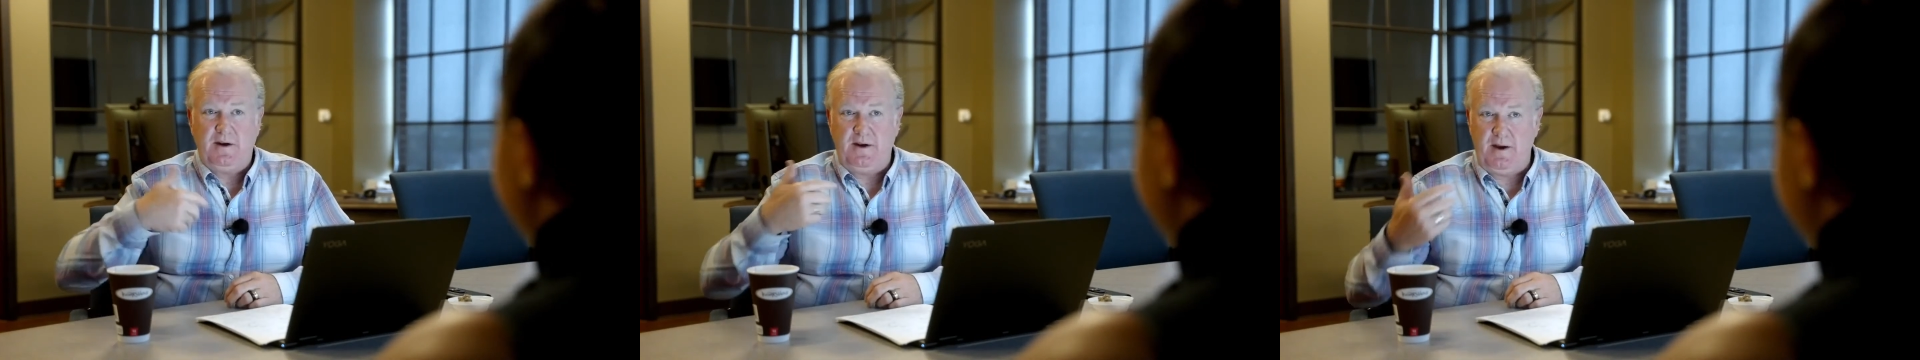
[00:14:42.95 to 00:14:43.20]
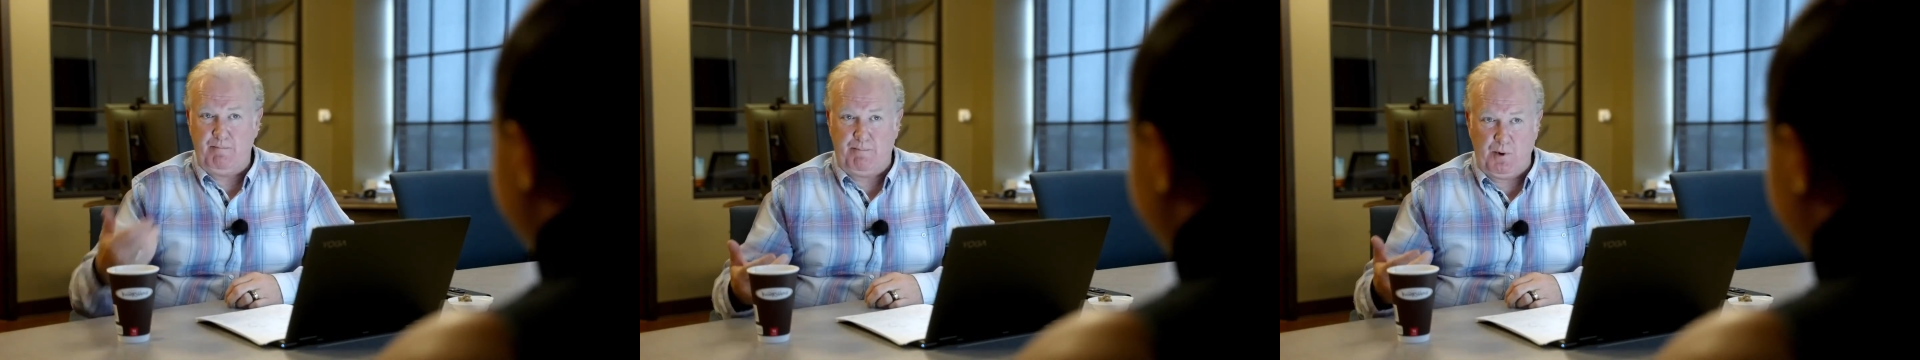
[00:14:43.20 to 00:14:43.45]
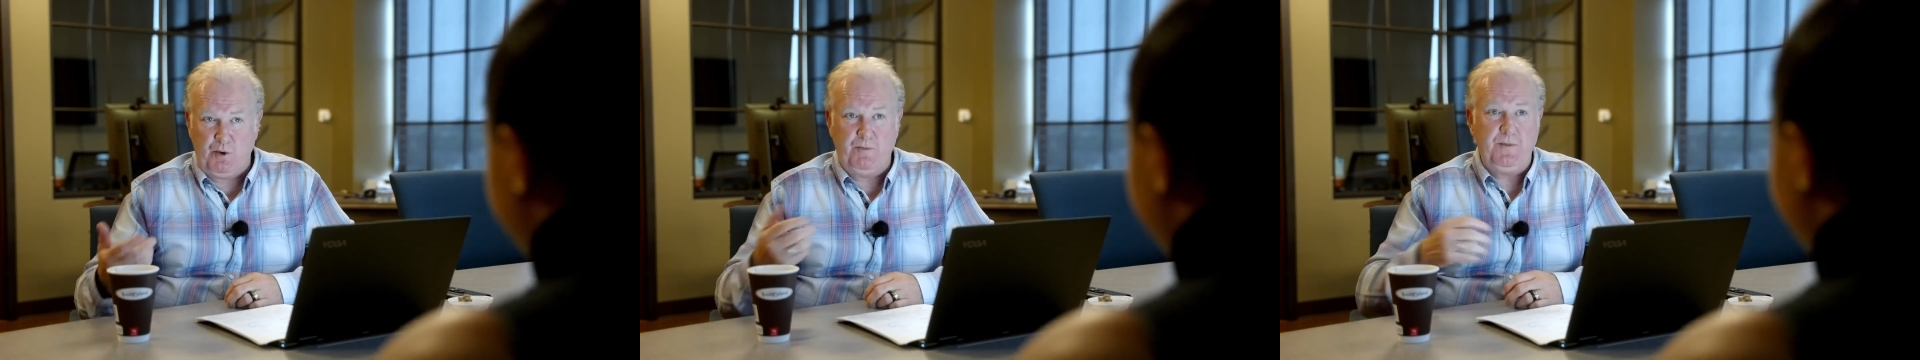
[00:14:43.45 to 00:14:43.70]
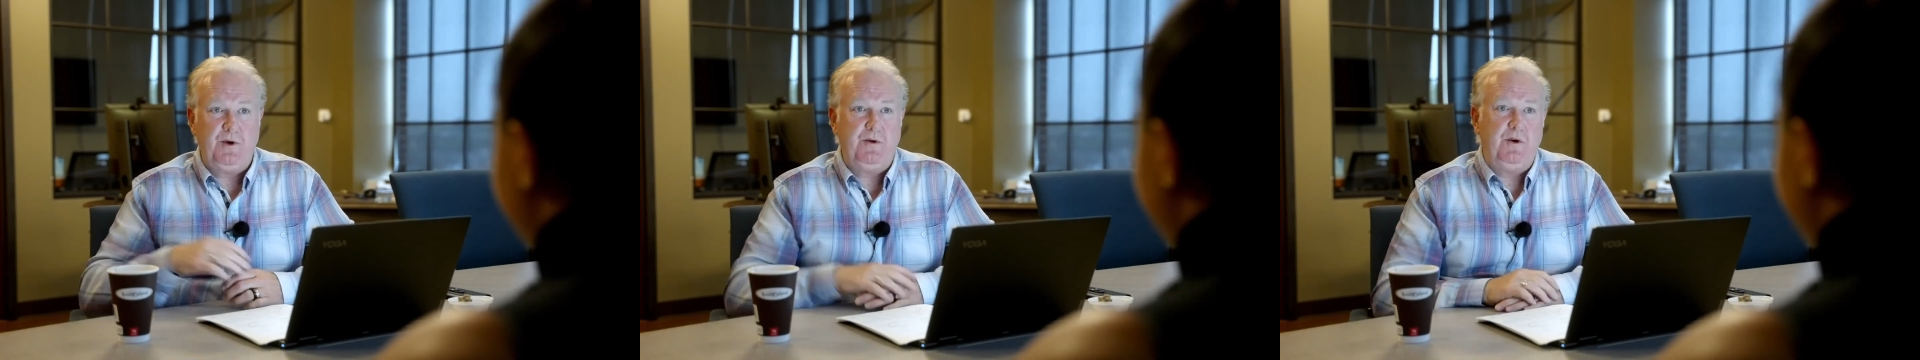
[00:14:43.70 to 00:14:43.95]
and then
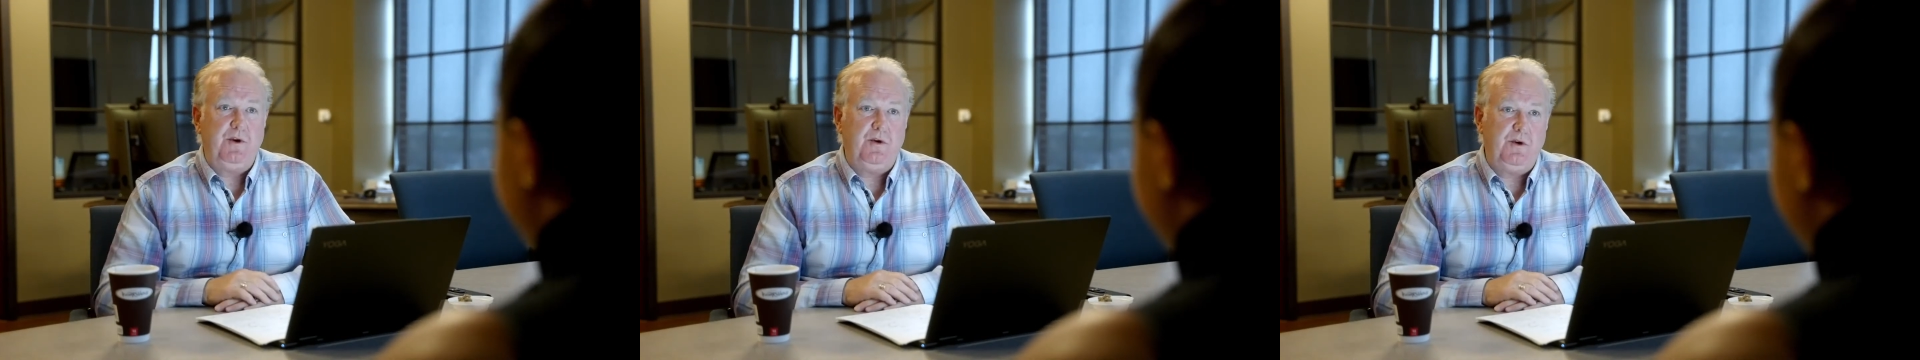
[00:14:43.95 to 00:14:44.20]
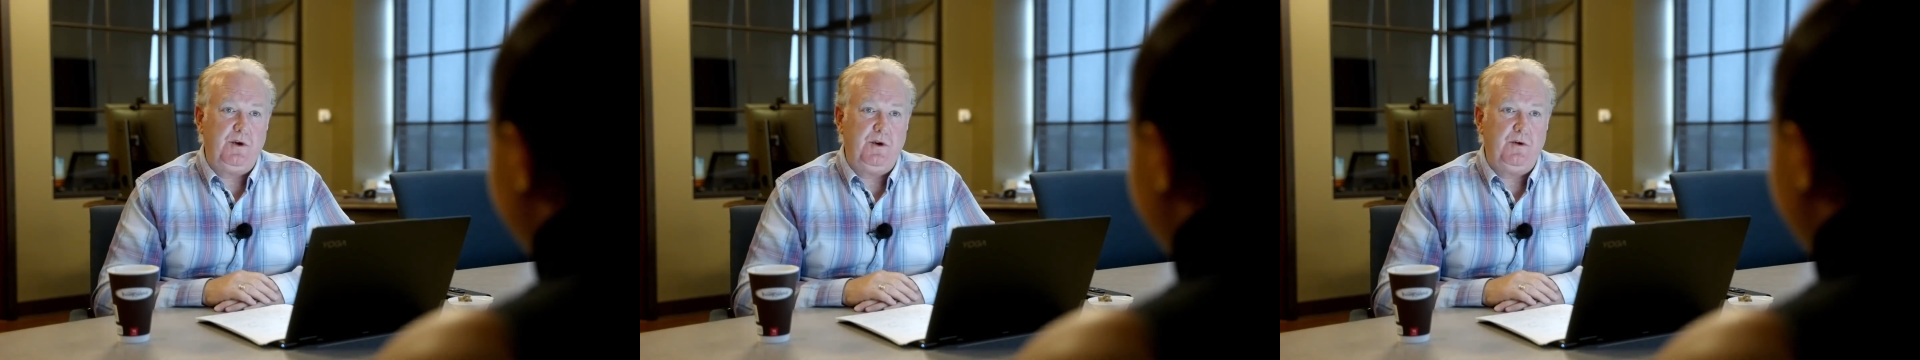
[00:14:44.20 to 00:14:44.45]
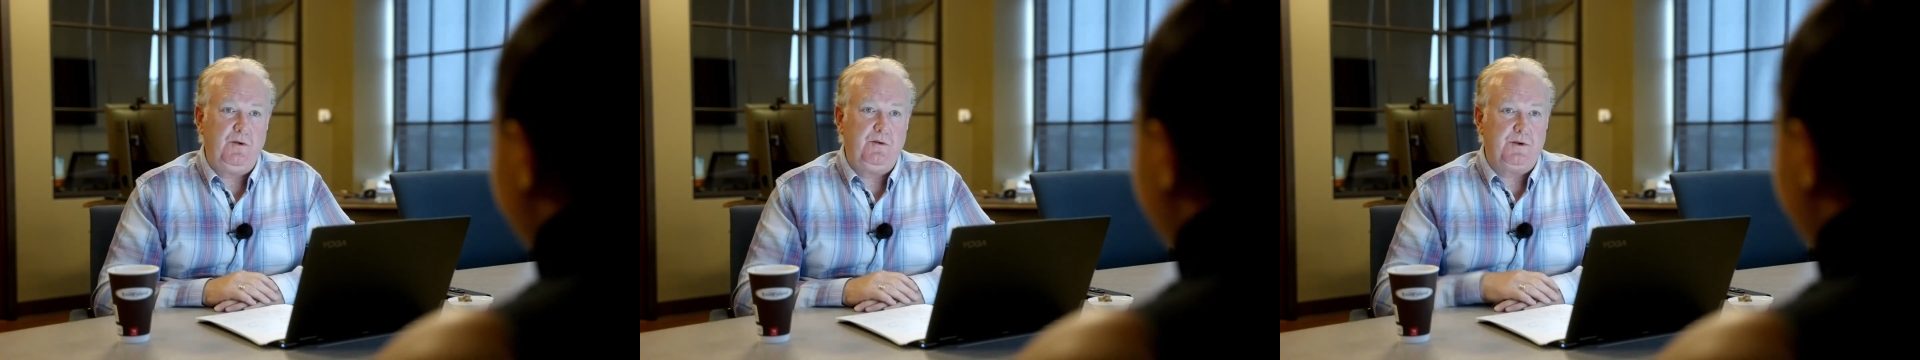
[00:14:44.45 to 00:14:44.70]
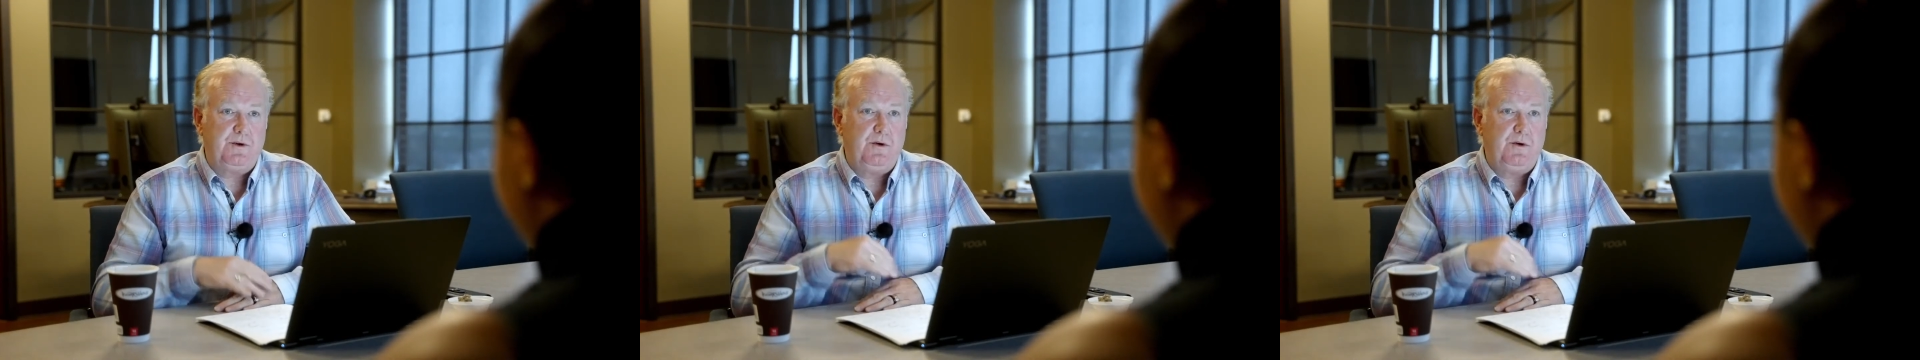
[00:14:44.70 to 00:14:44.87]
boom, you